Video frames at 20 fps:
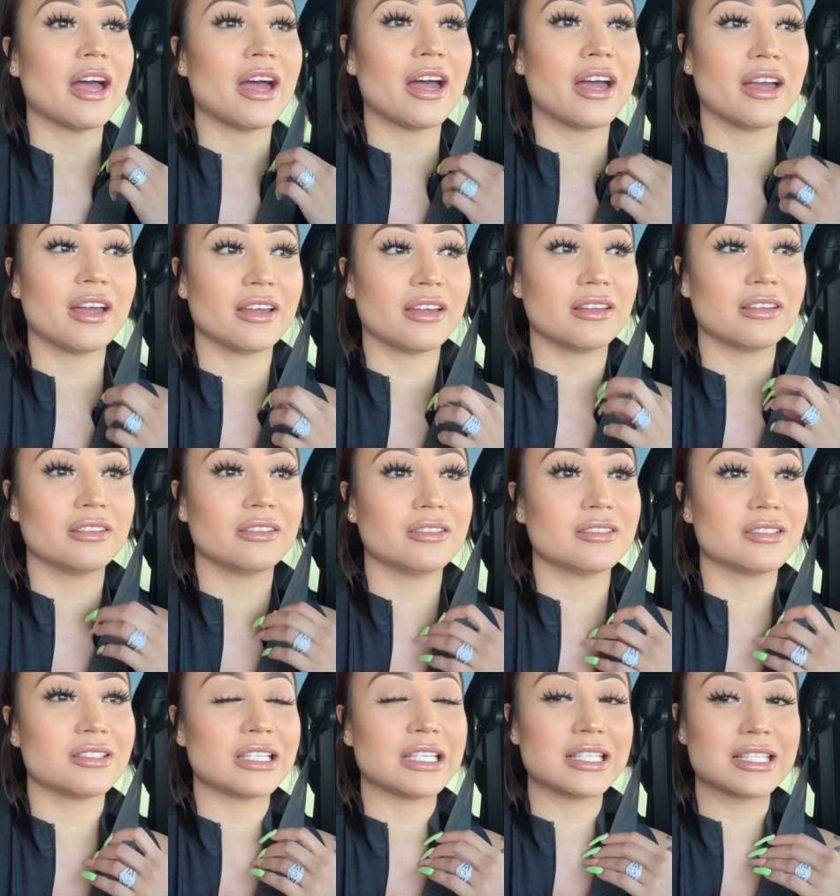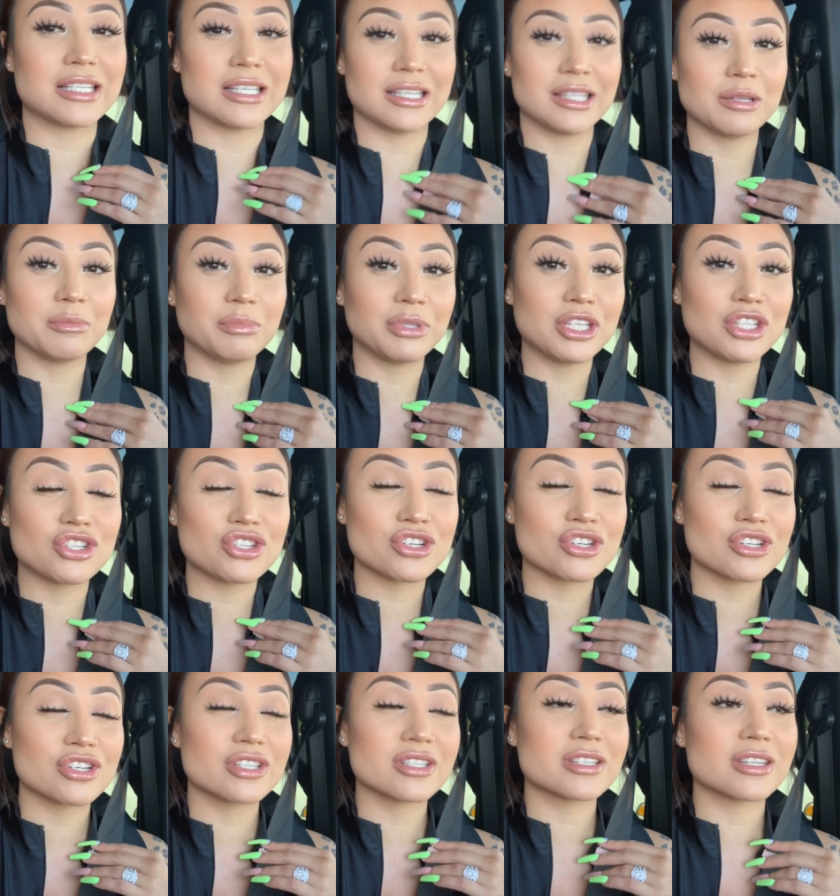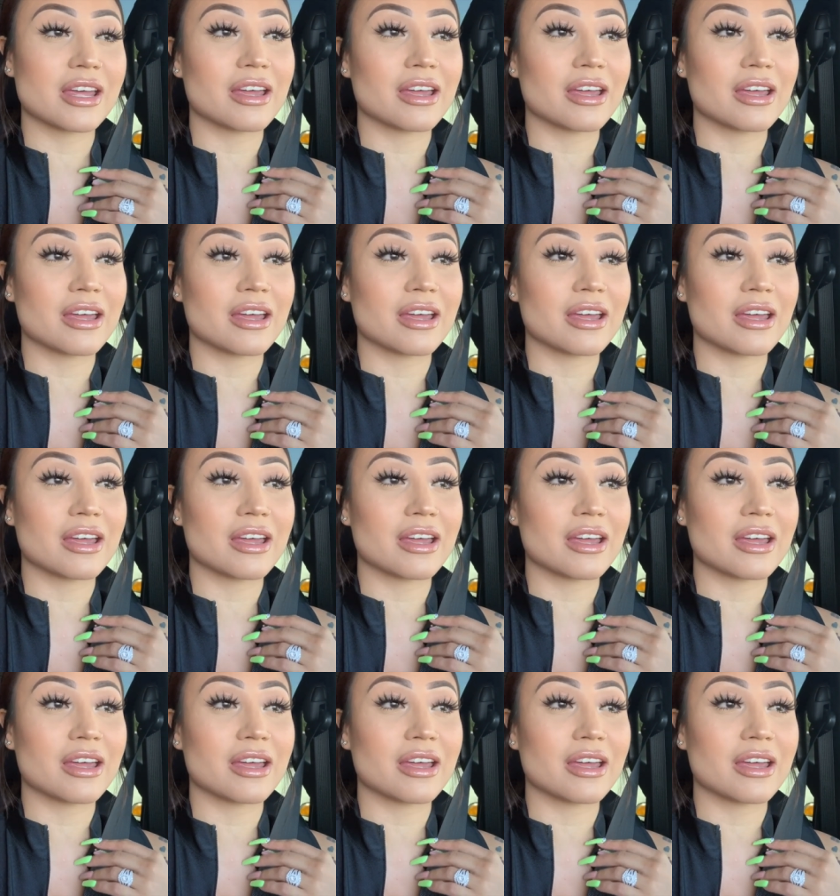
and it's in the bleachers